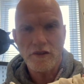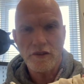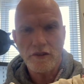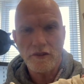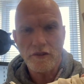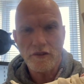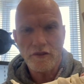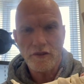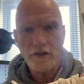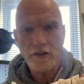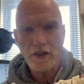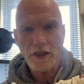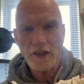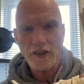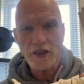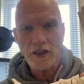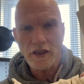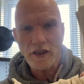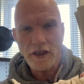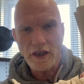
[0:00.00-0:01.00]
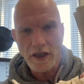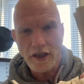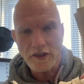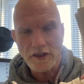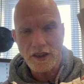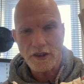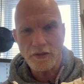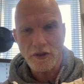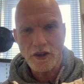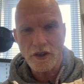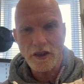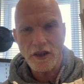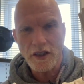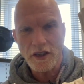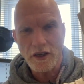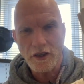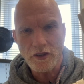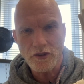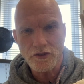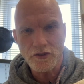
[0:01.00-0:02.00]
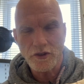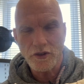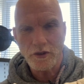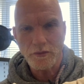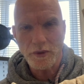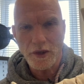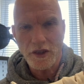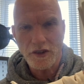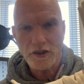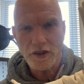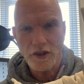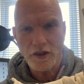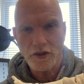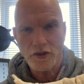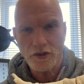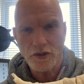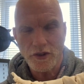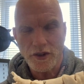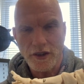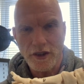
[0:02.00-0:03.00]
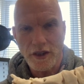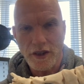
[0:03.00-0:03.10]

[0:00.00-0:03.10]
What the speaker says: you're less likely to have high loads through the big toe joint.